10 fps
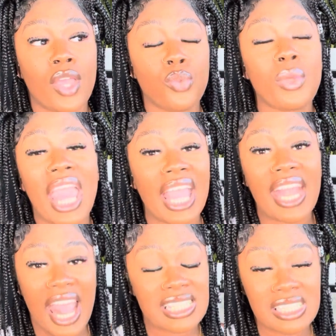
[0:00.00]
you
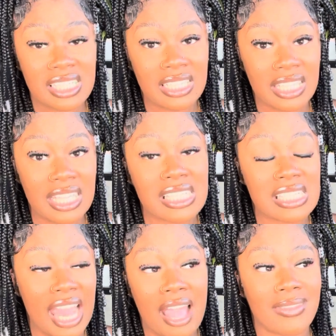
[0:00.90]
can accidentally get
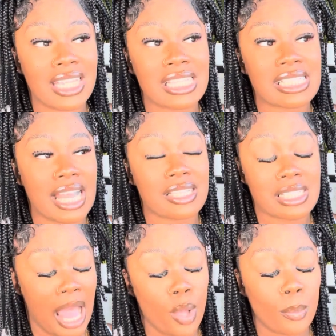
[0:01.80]
stabbed in the
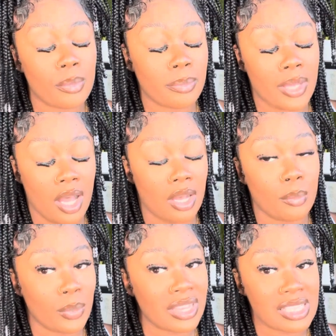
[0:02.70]
scalp
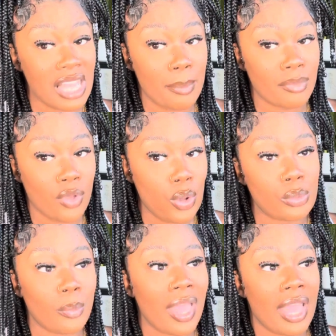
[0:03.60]
with this type of
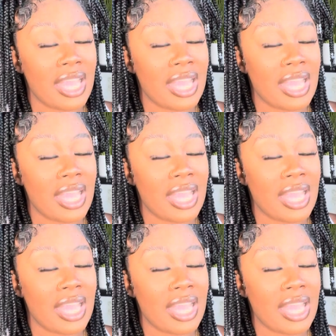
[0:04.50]
comb.